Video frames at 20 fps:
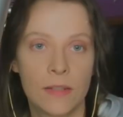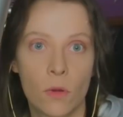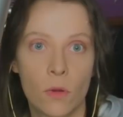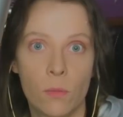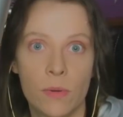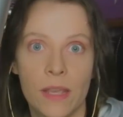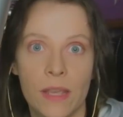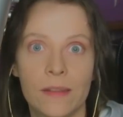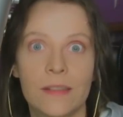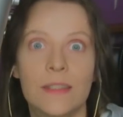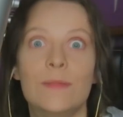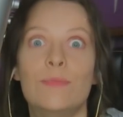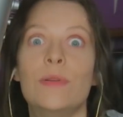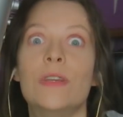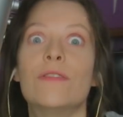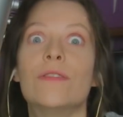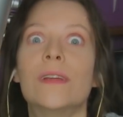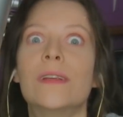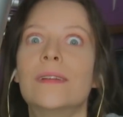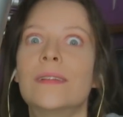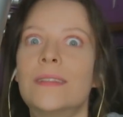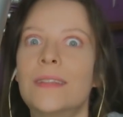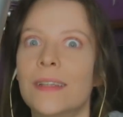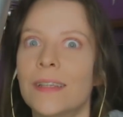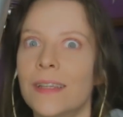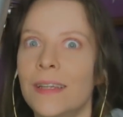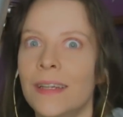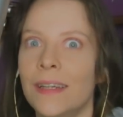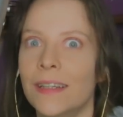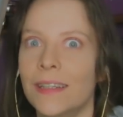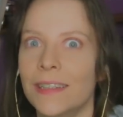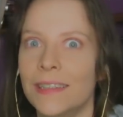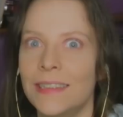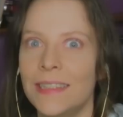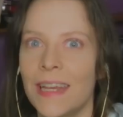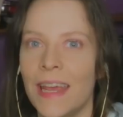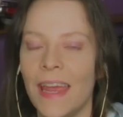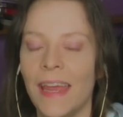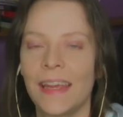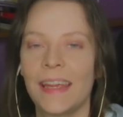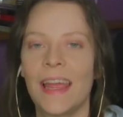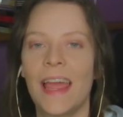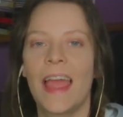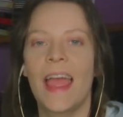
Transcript: That's what we're experiencing here today.